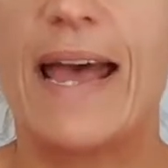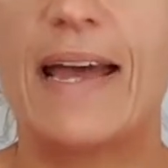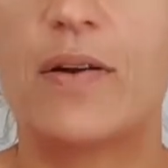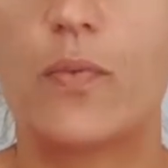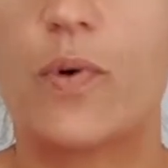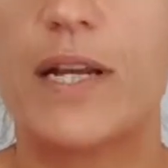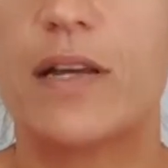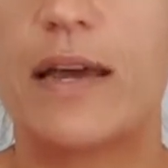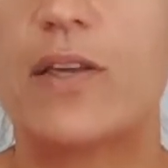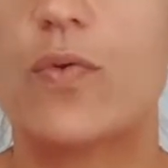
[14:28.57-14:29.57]
And
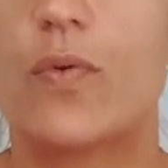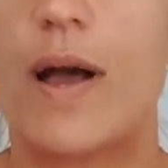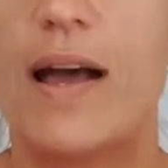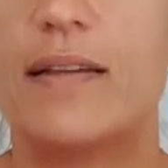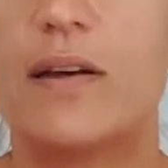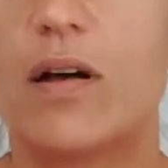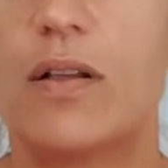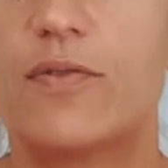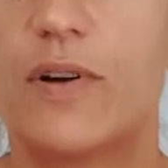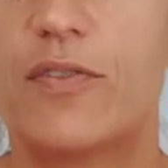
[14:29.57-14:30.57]
you add the
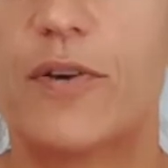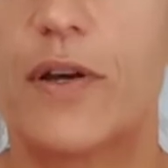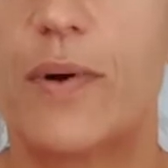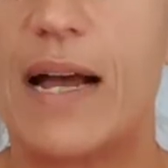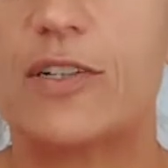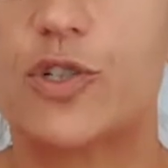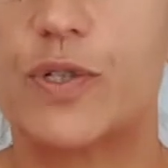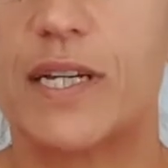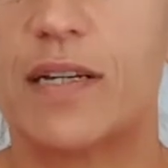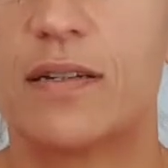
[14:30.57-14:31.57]
olive oil very
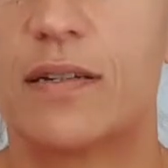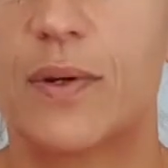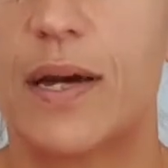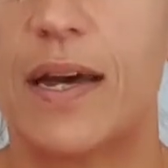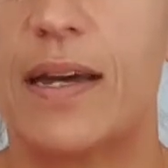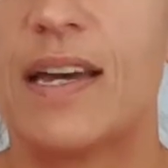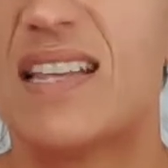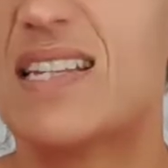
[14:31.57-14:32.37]
gradually, okay?